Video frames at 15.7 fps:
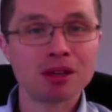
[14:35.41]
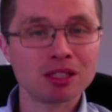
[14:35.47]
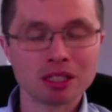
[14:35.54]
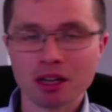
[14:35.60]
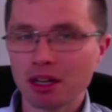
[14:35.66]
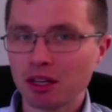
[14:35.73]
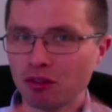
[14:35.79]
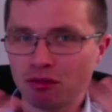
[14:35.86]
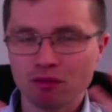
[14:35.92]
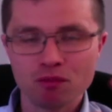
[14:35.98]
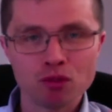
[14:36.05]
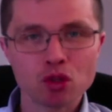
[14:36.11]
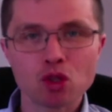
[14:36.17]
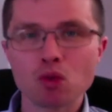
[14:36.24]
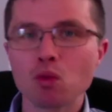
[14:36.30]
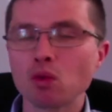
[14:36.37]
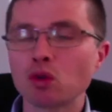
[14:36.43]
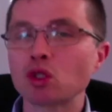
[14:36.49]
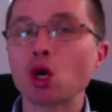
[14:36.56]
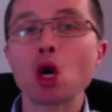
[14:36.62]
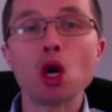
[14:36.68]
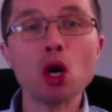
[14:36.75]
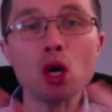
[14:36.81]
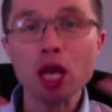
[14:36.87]
as a kind of
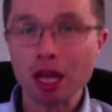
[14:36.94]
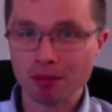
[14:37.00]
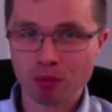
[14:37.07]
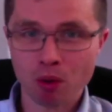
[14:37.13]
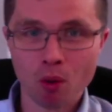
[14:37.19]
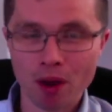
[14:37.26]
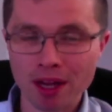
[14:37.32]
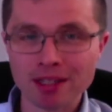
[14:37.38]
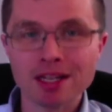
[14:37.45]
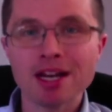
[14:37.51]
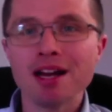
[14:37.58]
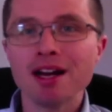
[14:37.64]
turning point